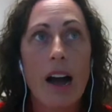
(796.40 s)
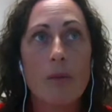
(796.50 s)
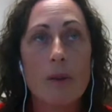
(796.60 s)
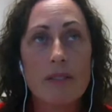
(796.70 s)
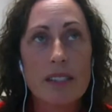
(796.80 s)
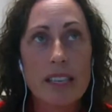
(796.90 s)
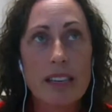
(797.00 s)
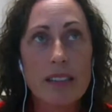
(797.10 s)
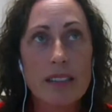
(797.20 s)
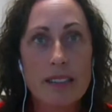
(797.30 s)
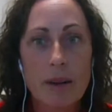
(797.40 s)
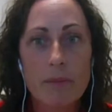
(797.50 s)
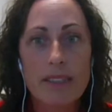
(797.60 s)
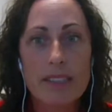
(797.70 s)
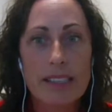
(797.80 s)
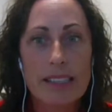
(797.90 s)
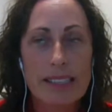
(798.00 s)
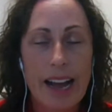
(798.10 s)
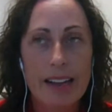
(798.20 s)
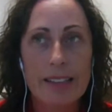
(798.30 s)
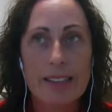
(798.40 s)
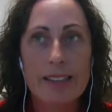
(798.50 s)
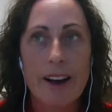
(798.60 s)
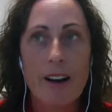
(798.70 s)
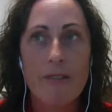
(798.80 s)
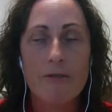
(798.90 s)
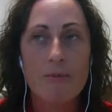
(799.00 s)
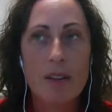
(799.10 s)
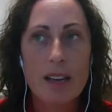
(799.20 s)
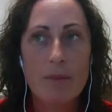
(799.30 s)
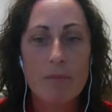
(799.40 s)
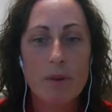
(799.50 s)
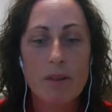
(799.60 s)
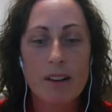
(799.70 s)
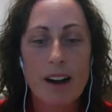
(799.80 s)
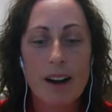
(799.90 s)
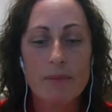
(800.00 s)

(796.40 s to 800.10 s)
We've seen some success of people